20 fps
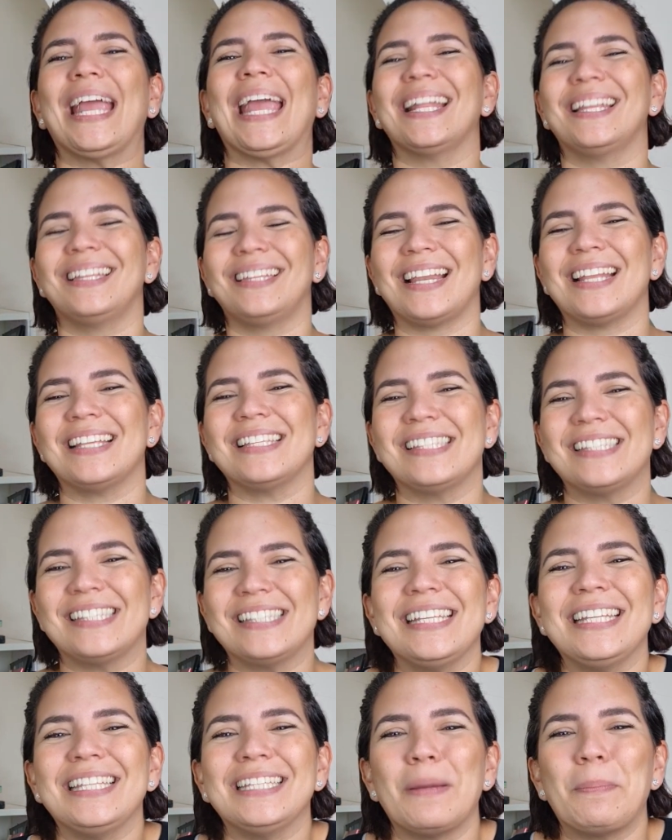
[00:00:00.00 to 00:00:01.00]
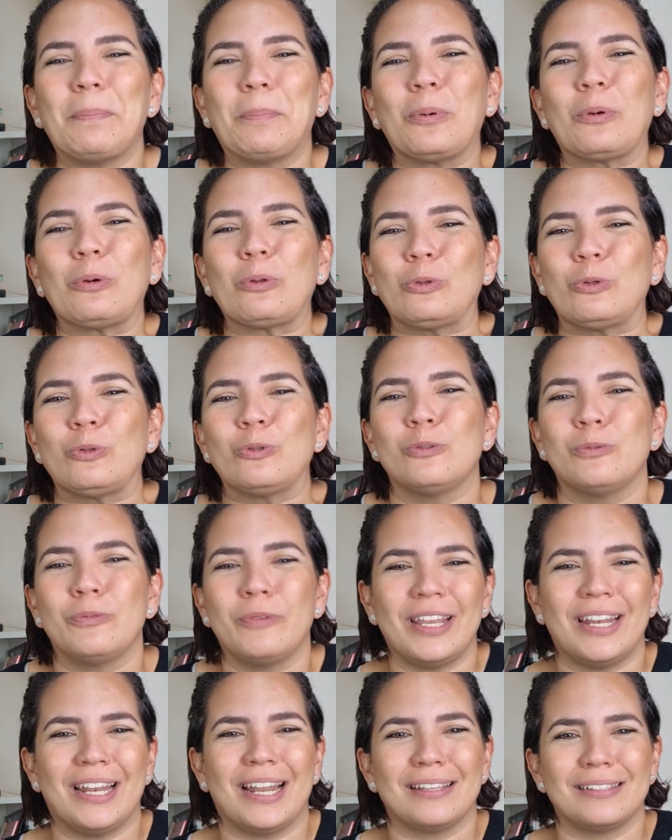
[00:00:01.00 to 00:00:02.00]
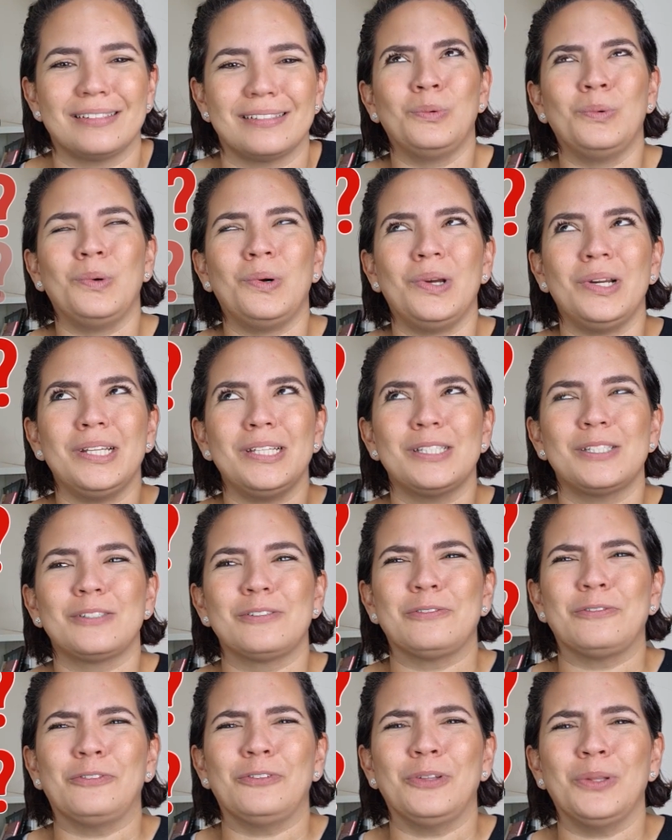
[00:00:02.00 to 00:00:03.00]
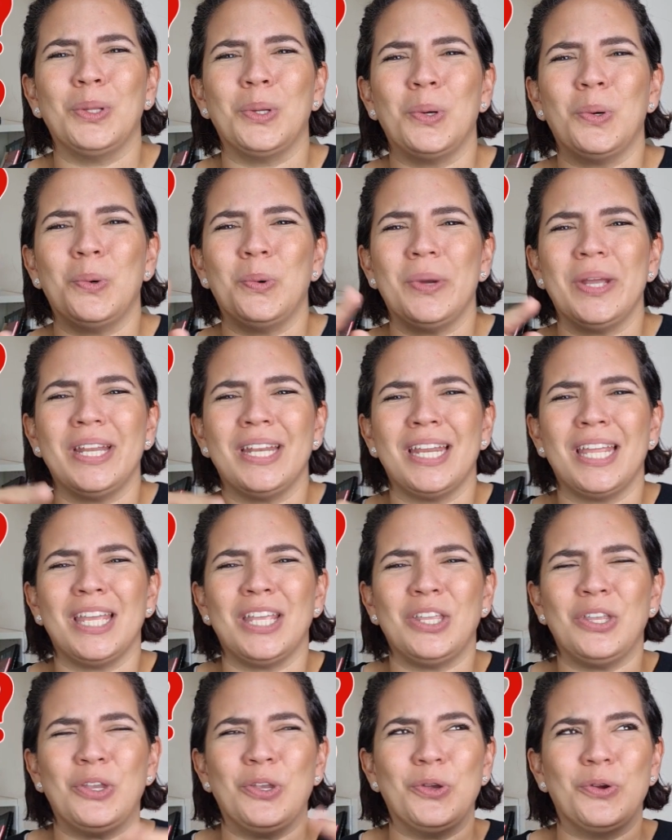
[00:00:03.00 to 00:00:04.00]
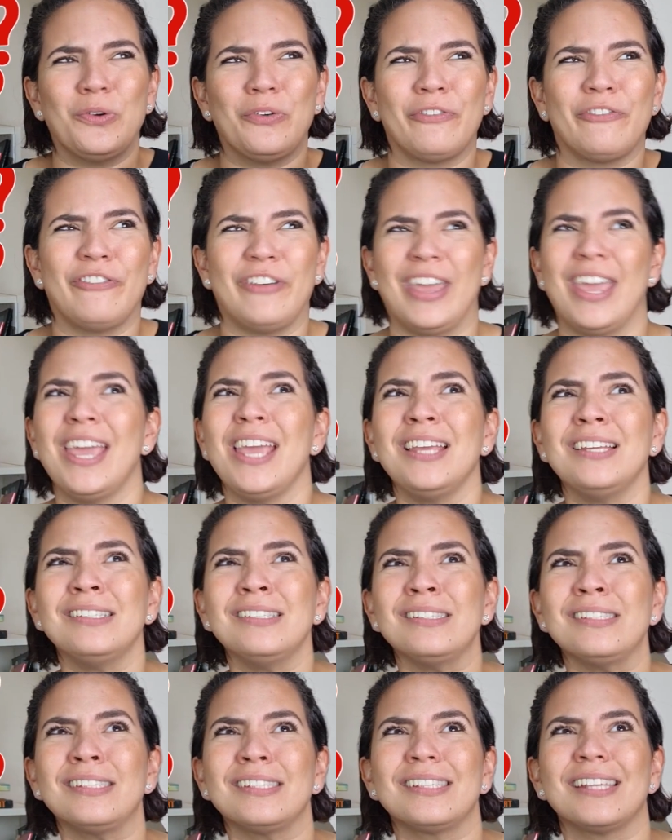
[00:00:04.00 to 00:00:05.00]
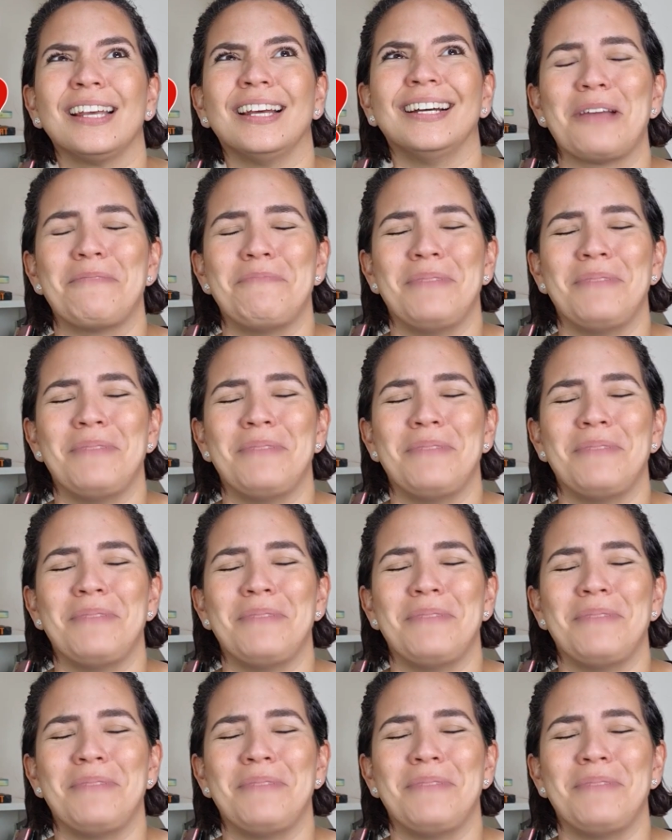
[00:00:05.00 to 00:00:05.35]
¿qué transita por tus venas? What is flowing in your veins? I